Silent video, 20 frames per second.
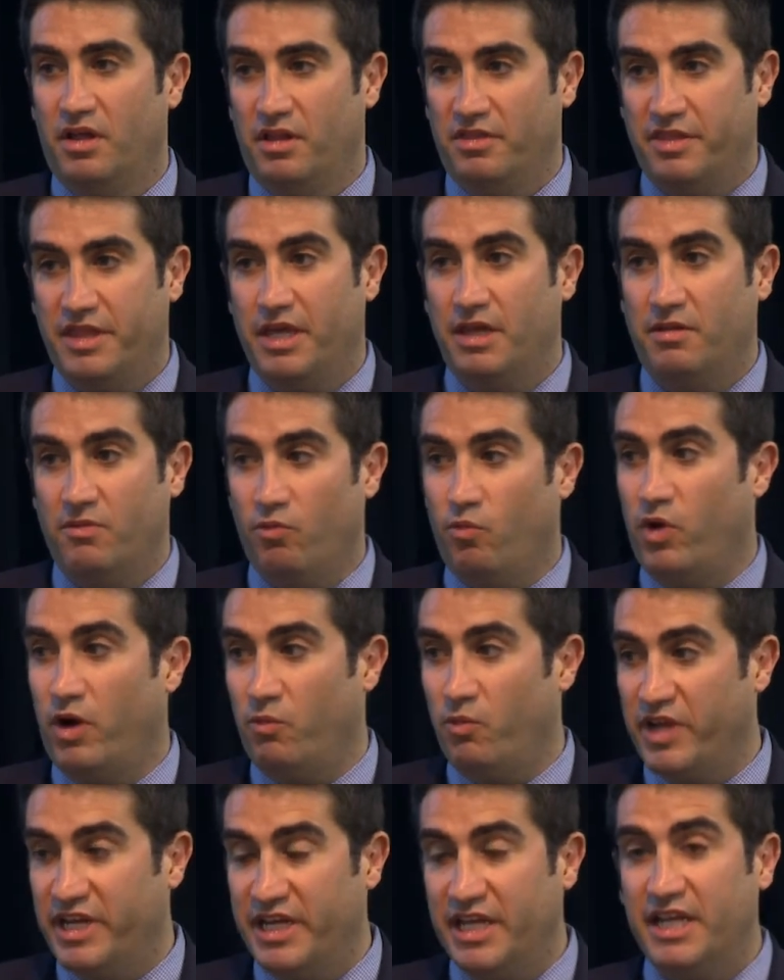the,
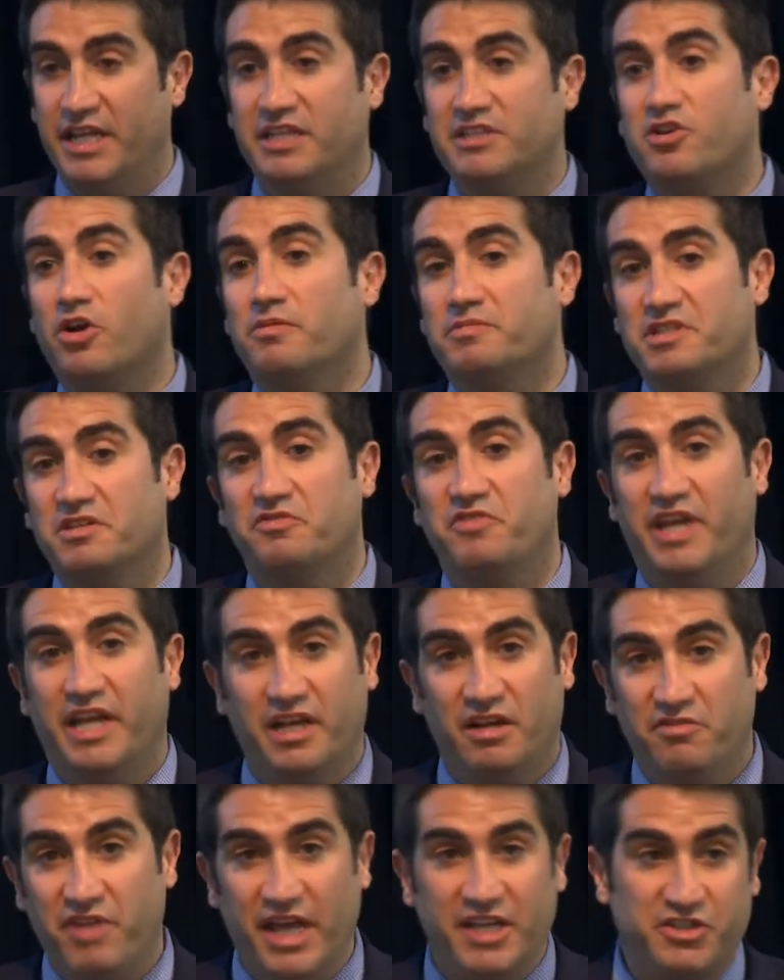what we need in terms of
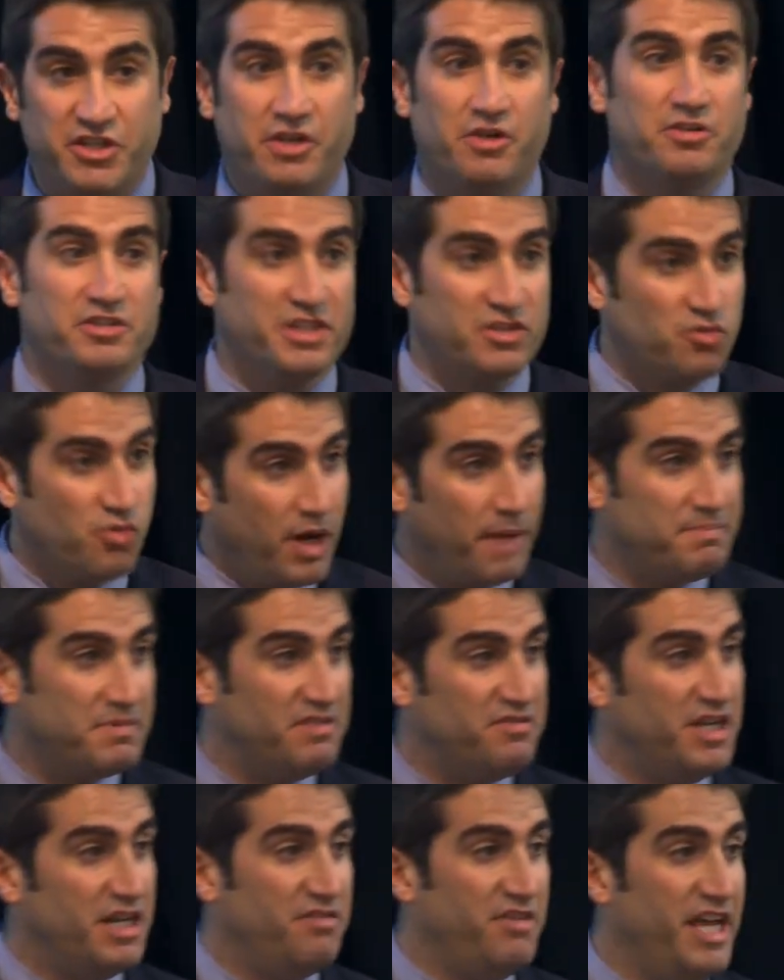innovation or
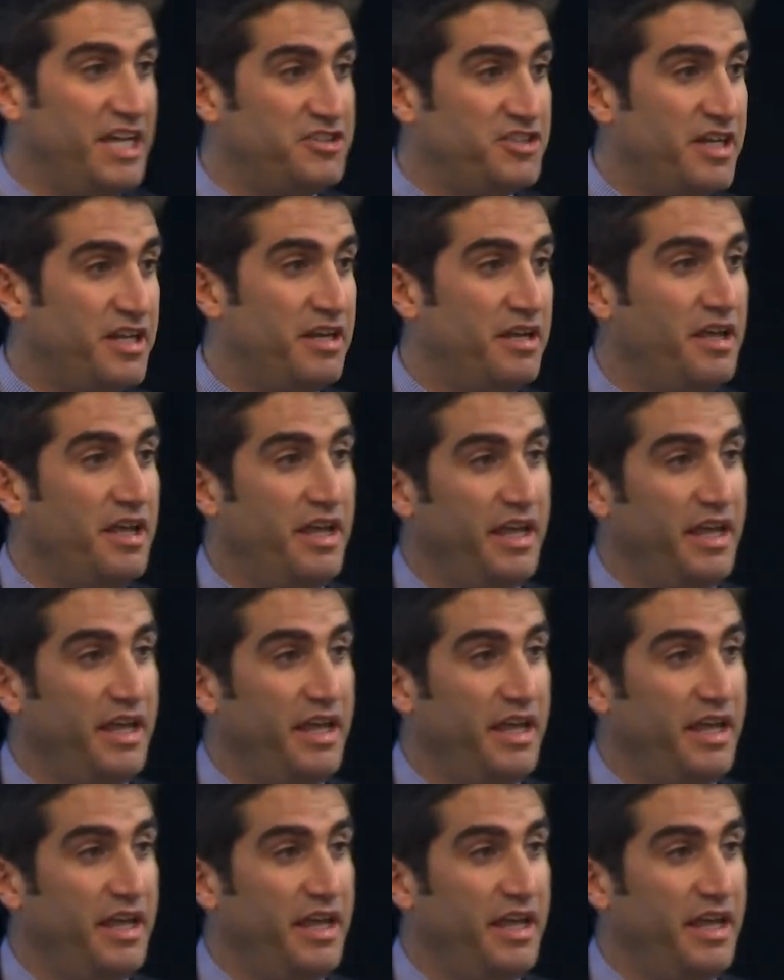disruptive innovation